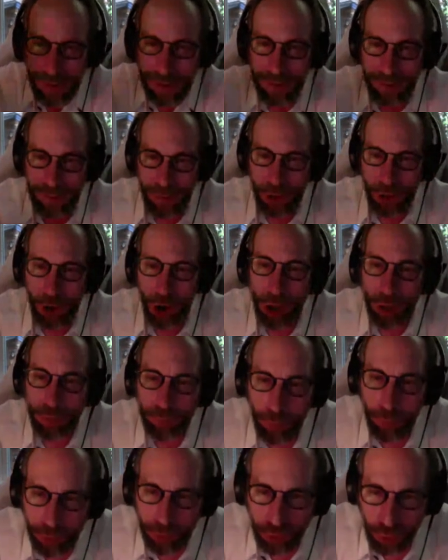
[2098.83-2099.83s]
They're called
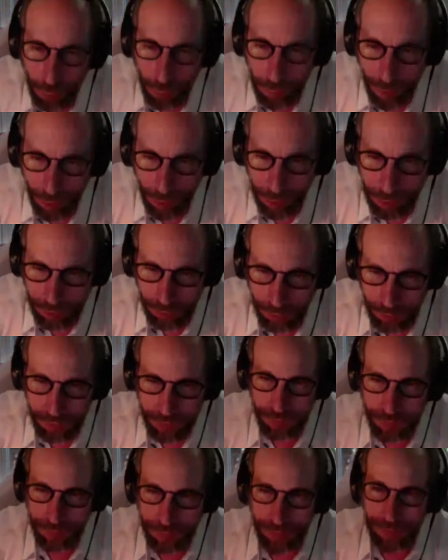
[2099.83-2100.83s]
virtual particles.